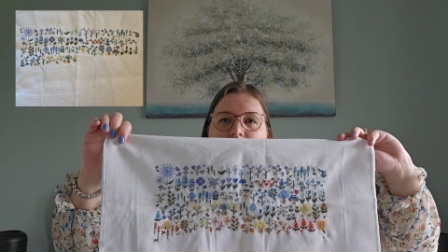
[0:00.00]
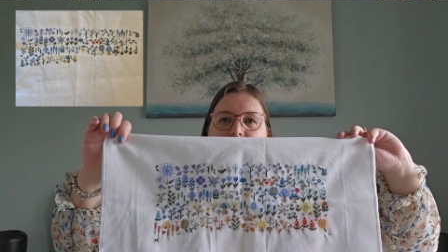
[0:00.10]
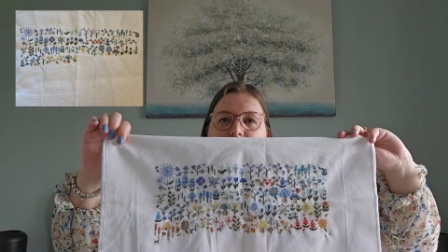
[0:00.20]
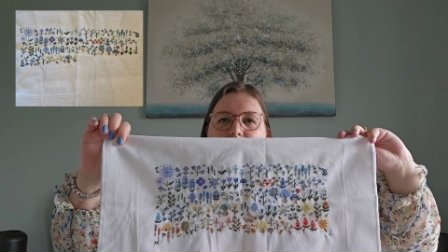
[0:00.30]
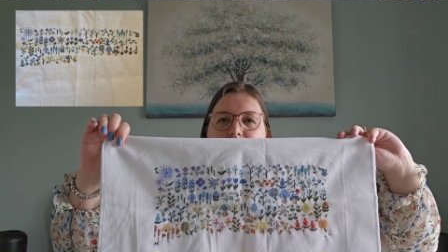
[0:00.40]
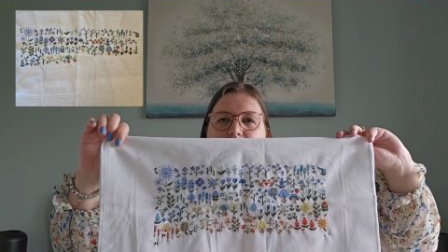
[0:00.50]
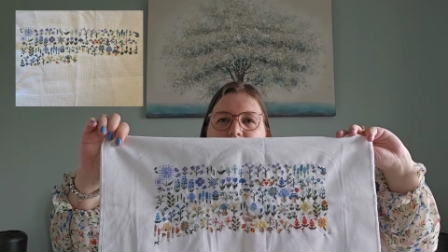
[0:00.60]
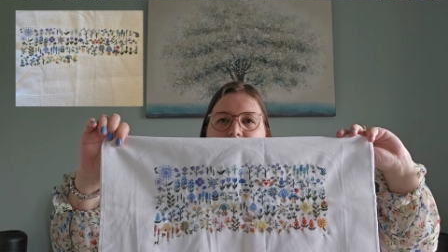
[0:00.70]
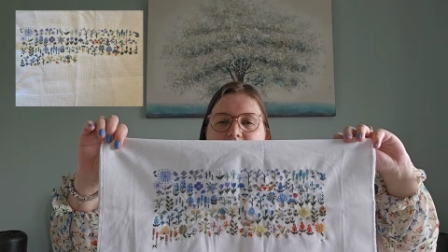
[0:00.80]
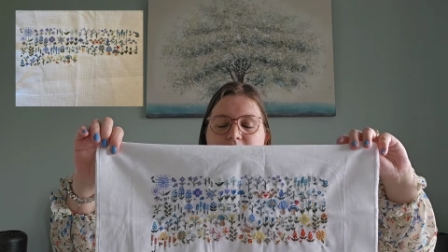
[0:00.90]
photo
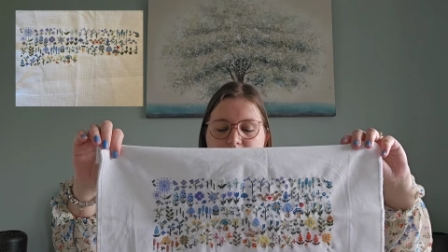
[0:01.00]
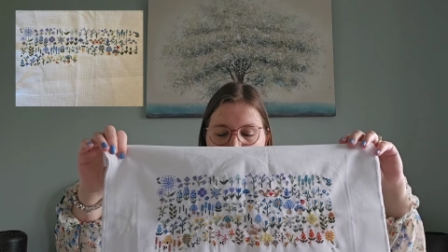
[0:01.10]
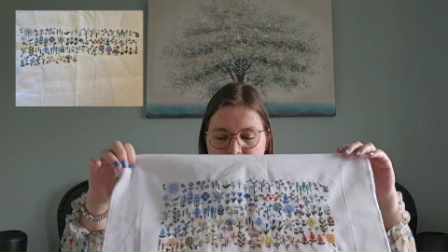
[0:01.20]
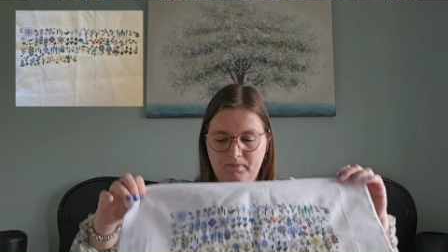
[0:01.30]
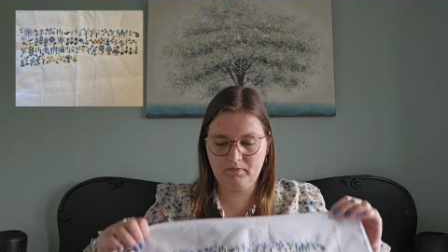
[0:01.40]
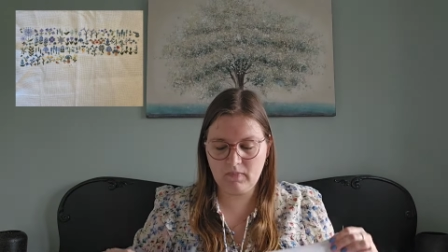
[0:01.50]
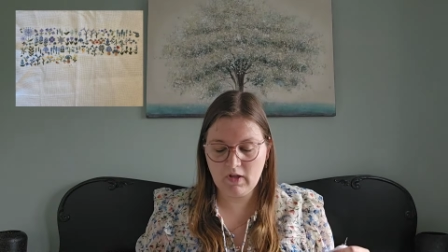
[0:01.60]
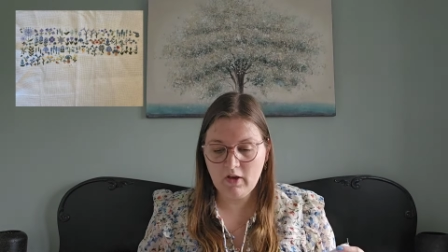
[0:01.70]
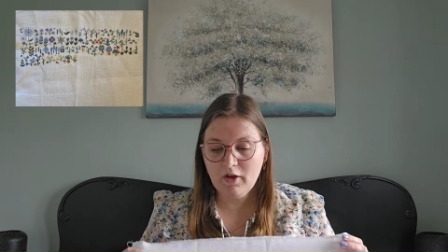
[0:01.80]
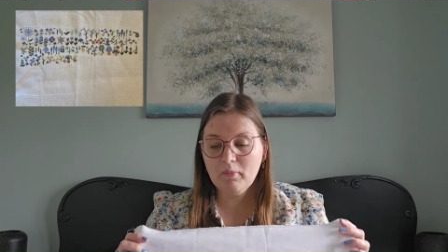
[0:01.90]
with this.
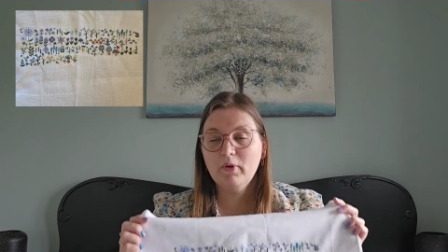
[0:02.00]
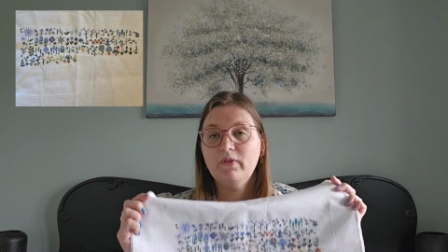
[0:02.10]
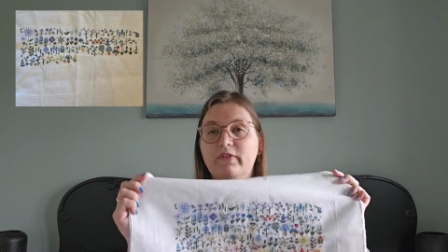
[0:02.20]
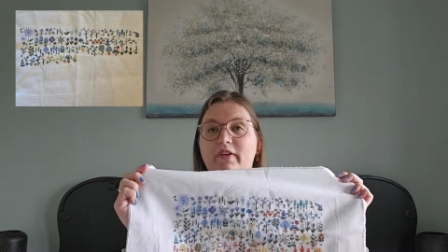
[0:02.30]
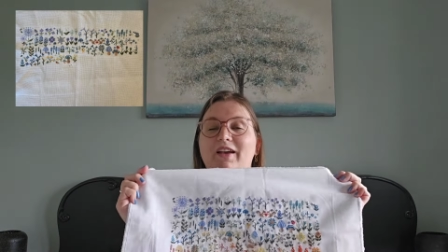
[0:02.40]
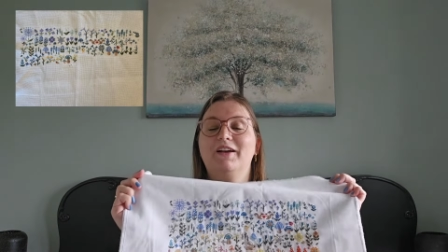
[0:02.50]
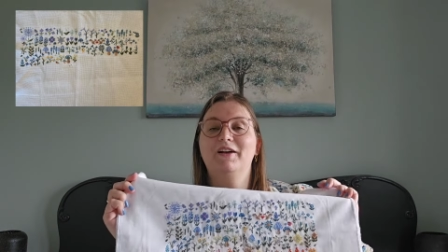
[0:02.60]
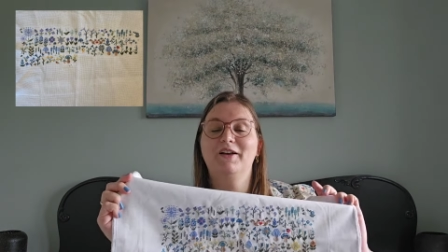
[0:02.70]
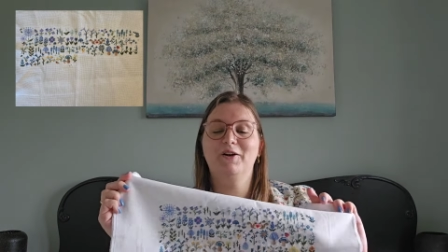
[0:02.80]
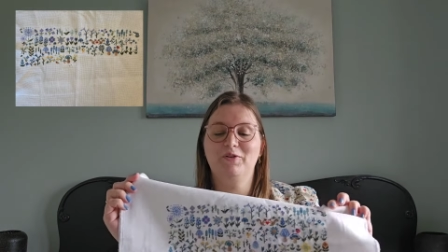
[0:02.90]
But
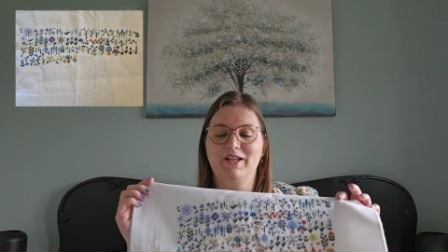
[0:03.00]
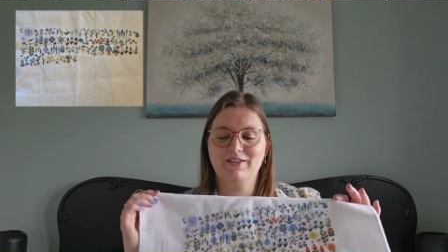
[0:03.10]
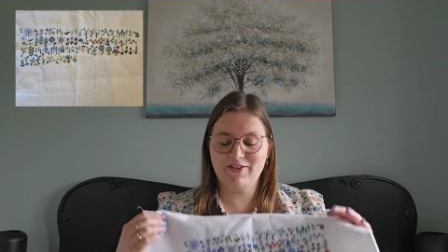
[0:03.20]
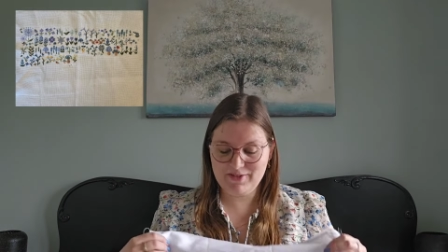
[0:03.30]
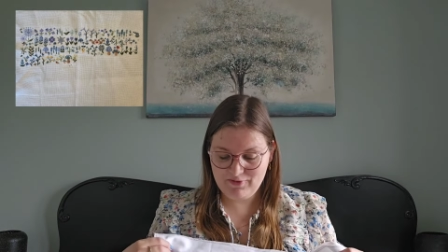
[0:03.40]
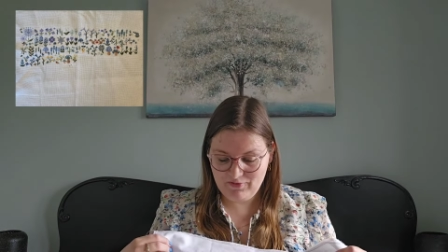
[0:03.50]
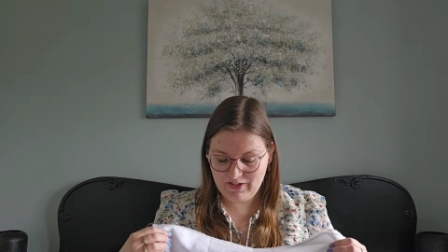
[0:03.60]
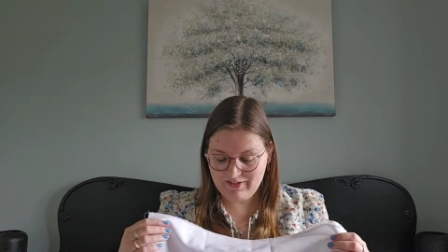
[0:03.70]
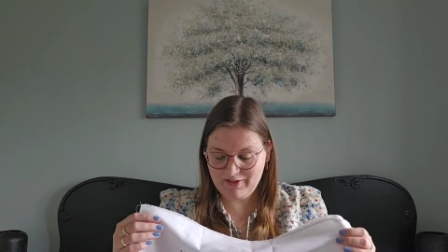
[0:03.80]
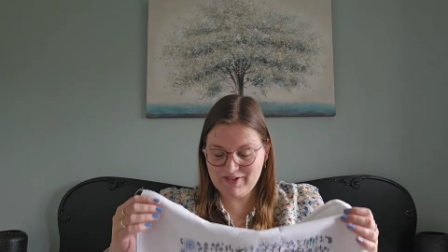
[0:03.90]
oh, that was
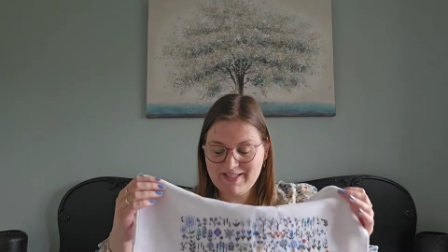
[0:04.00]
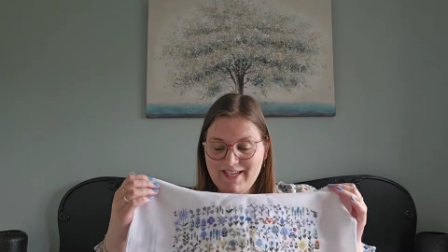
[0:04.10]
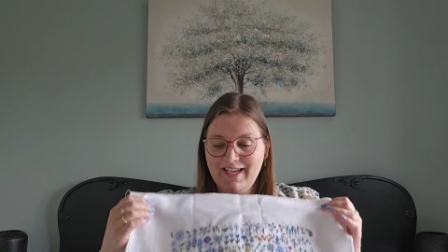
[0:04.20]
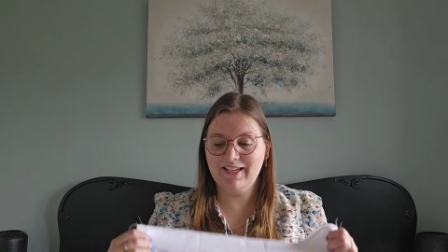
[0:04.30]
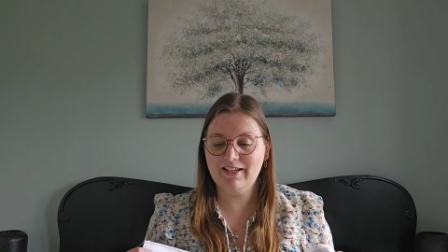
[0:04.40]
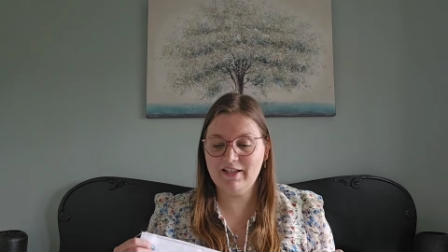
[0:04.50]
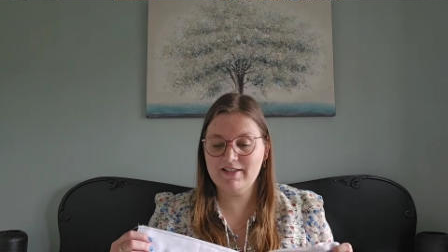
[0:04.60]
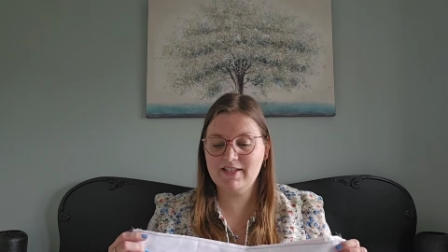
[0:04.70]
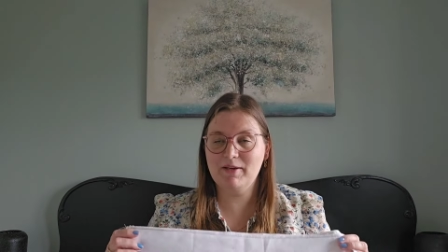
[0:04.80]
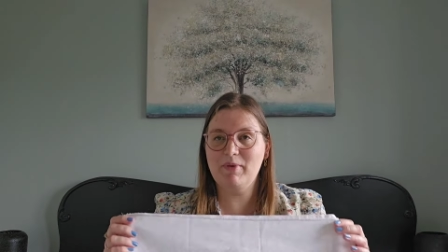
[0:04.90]
what I was saying.
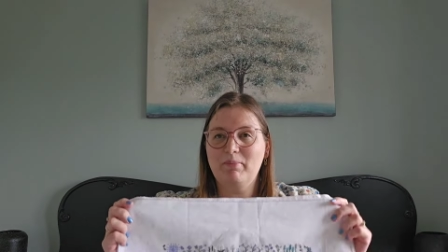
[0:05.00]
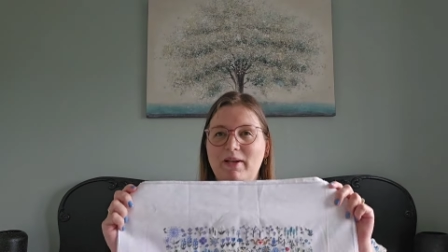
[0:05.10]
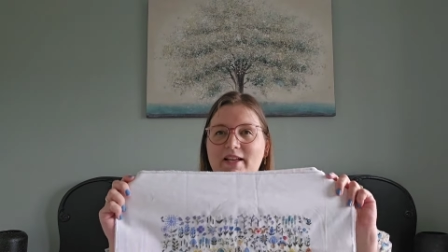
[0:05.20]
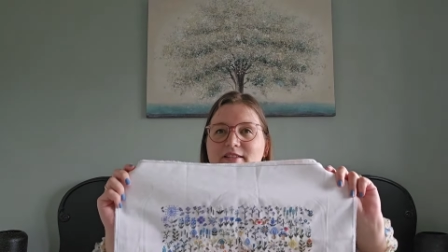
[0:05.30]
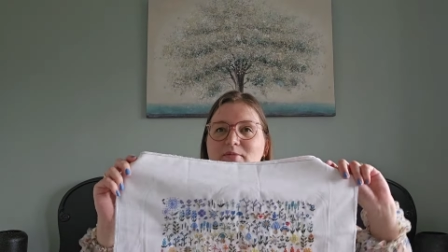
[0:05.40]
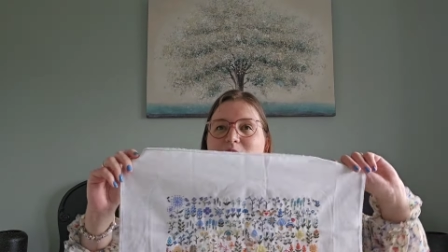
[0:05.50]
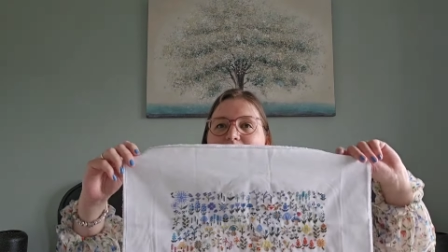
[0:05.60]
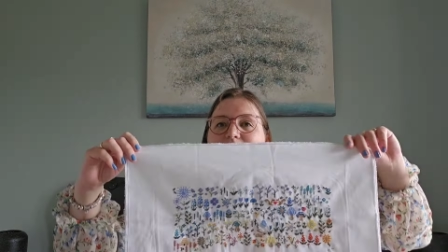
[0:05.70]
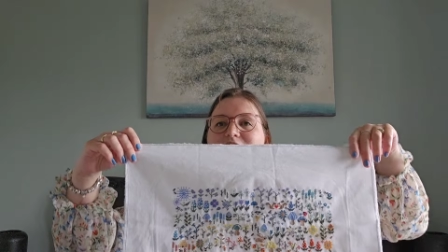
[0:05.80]
It's in my plans because